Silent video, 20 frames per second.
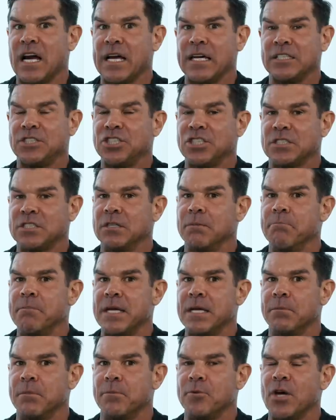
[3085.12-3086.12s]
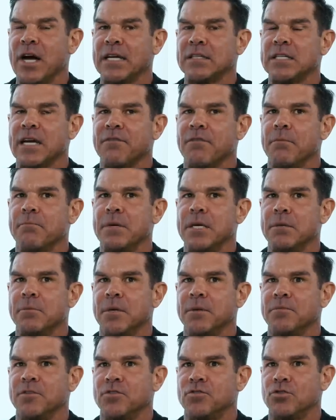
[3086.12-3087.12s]
I had just the minimum. You had to have a
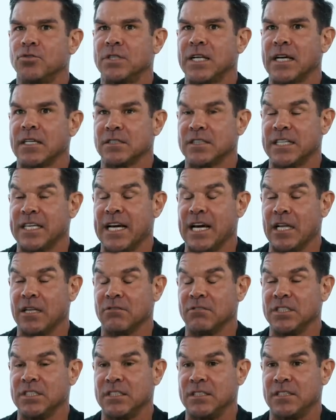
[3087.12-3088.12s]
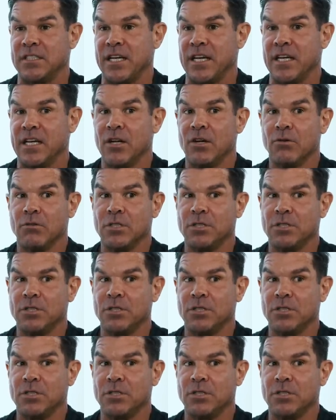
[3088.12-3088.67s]
minimum of 2,000 calories a day,